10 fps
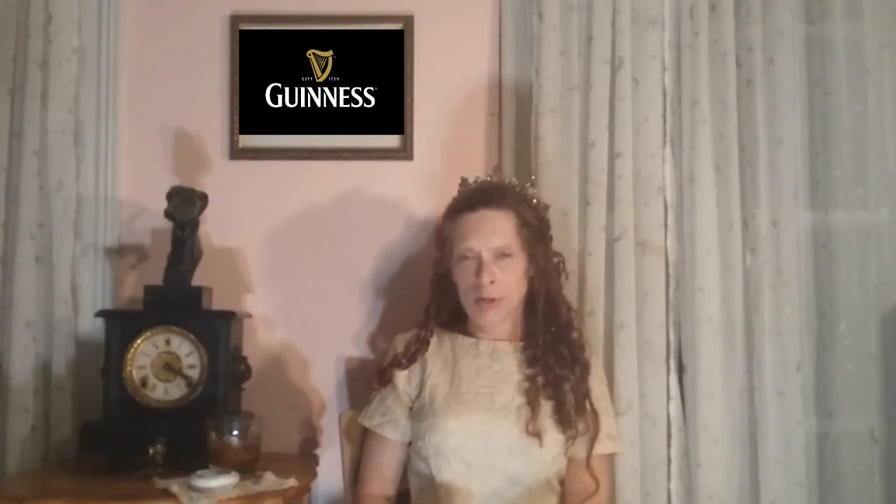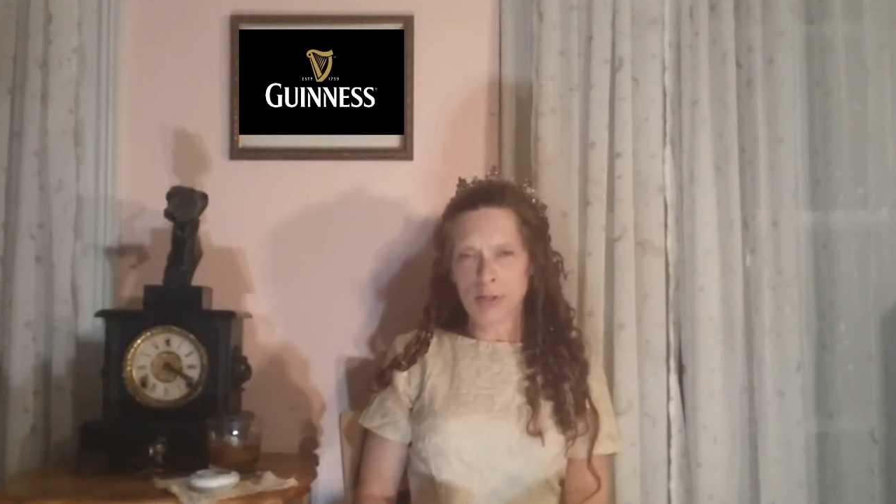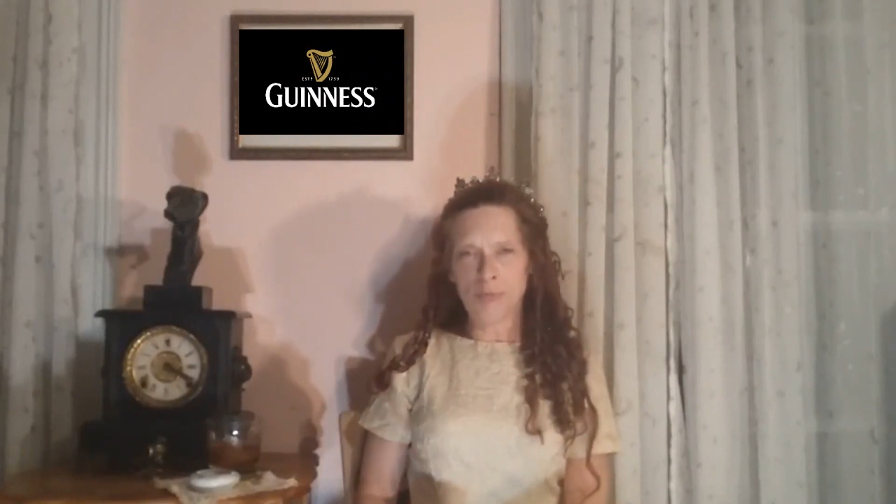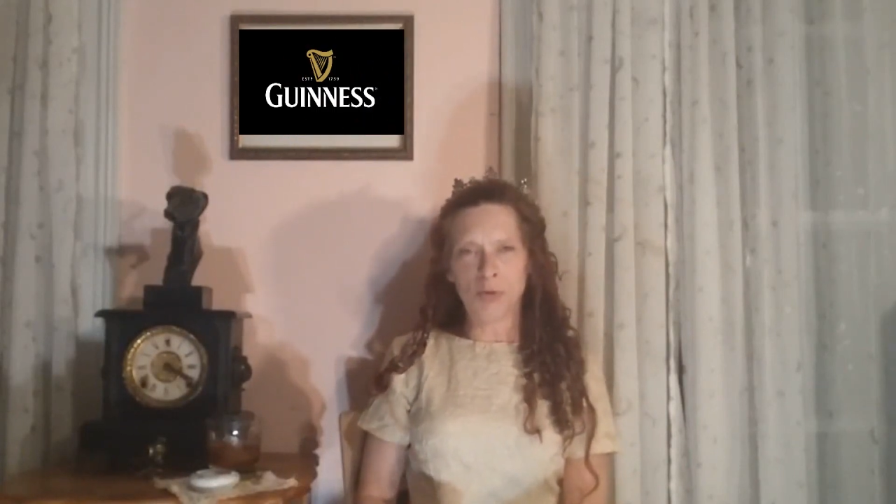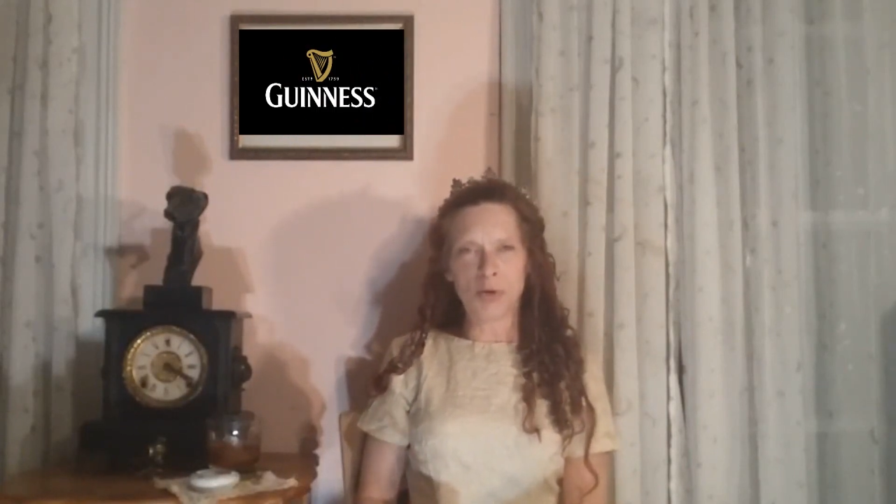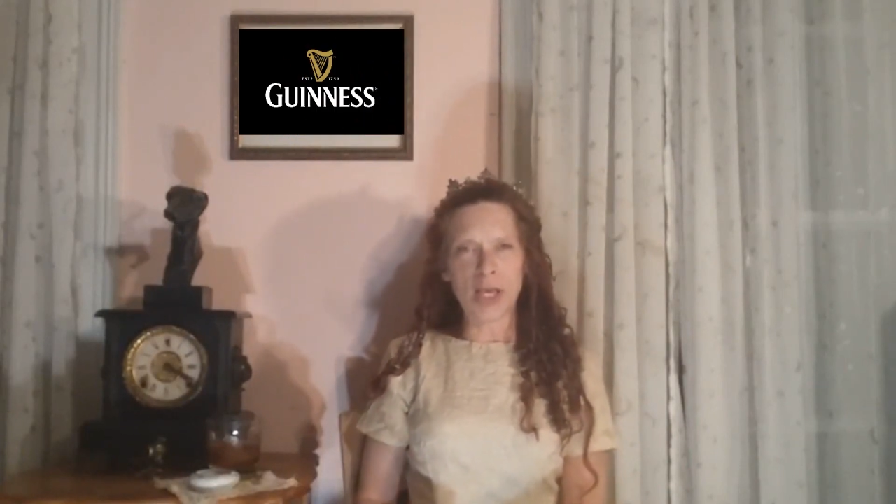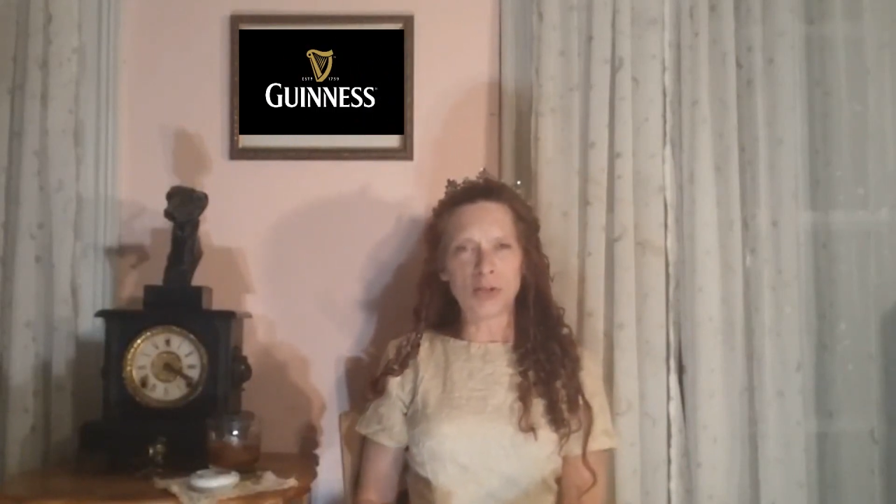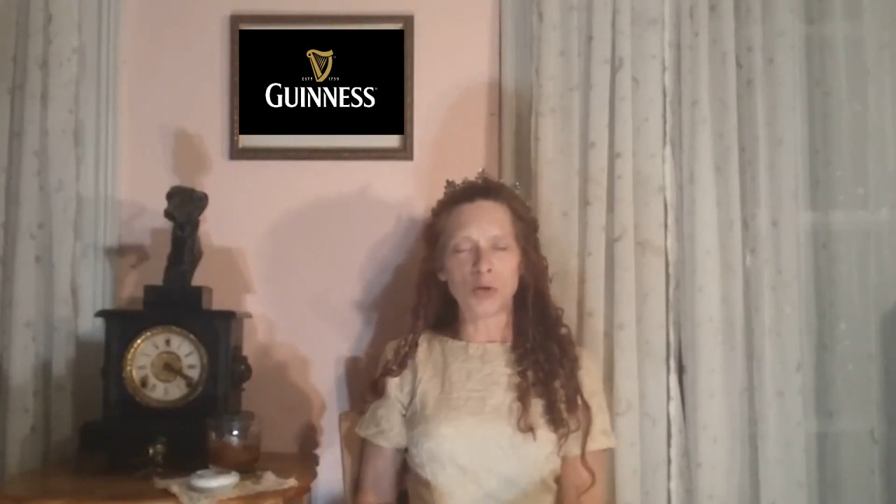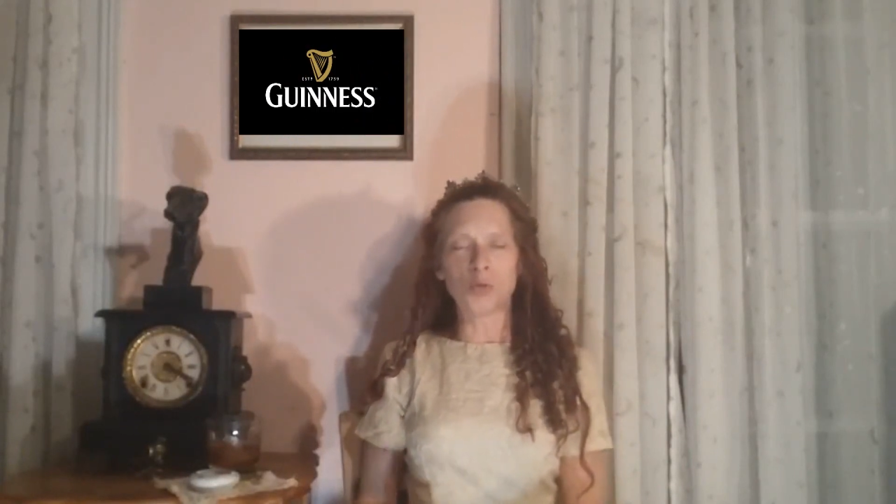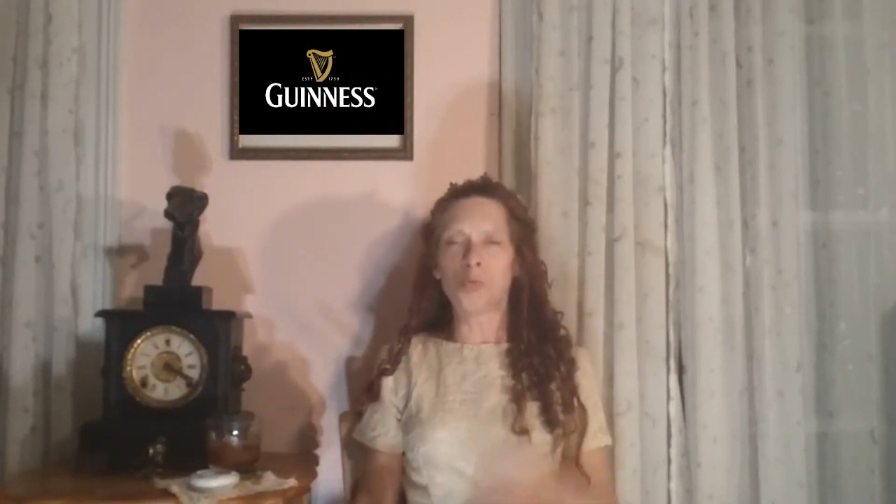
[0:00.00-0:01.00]
Because I've heard
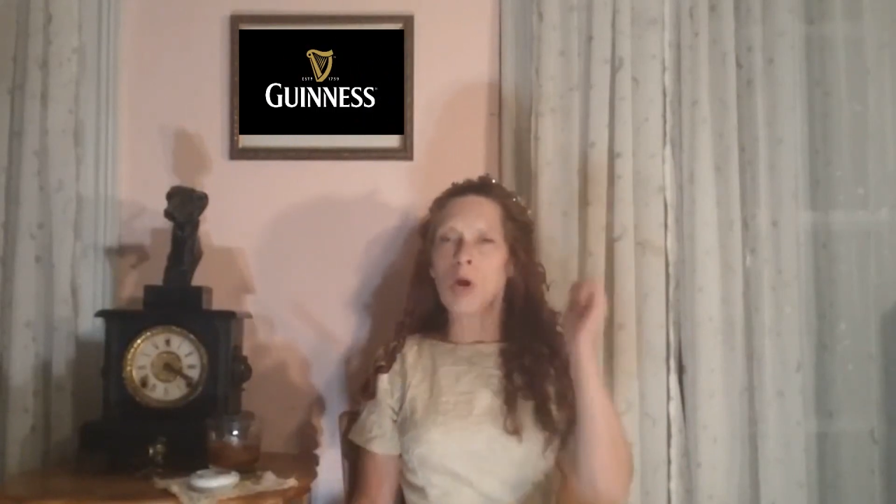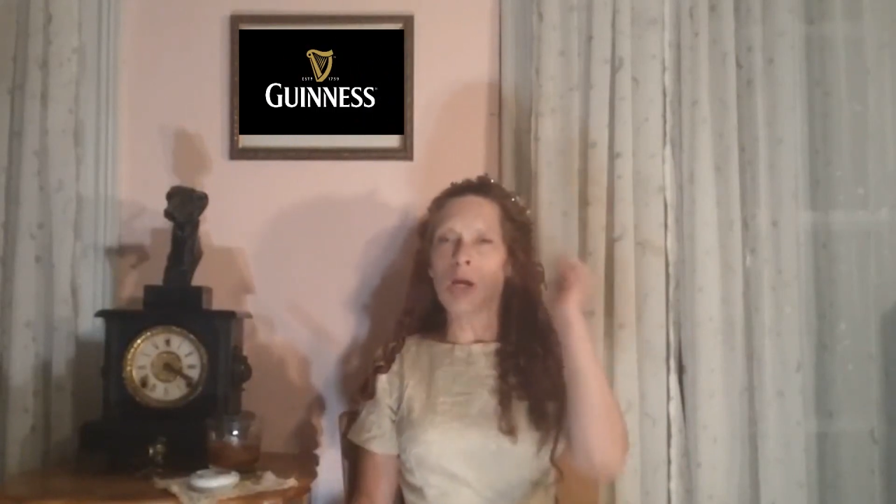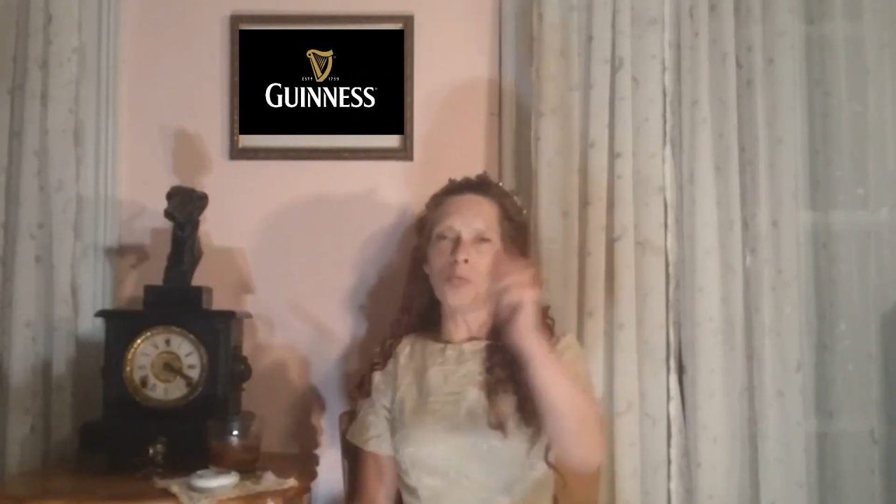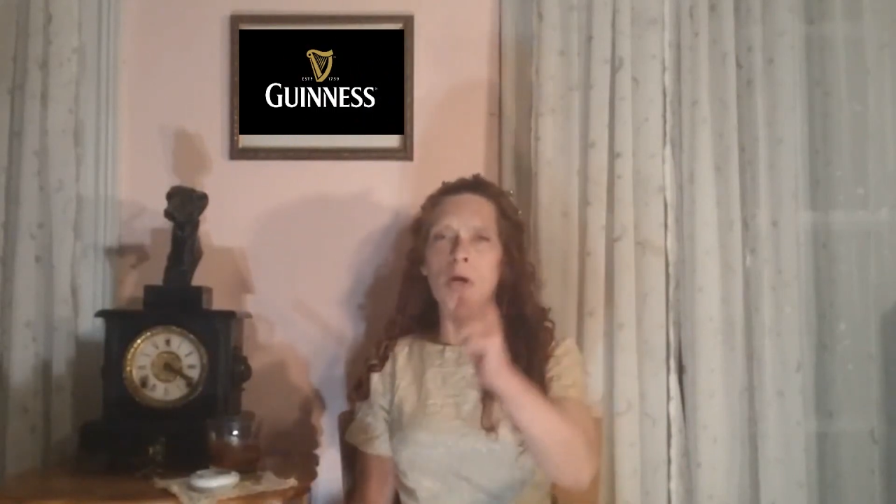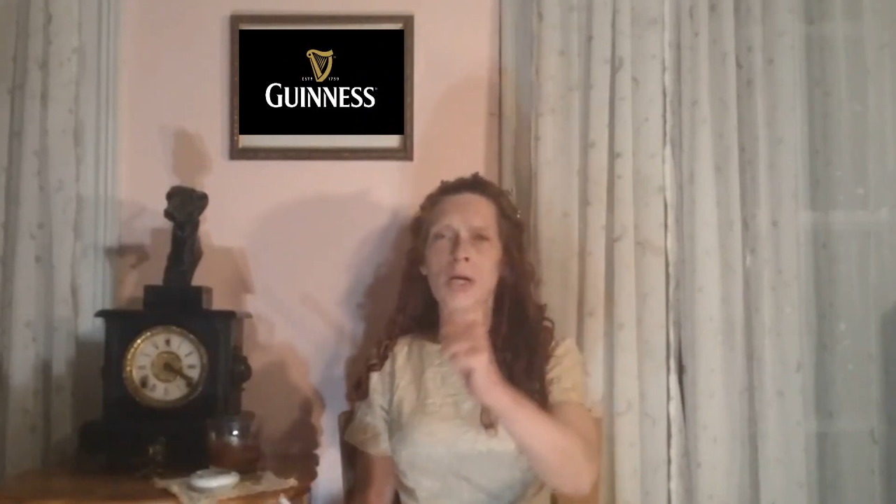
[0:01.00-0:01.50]
that's a great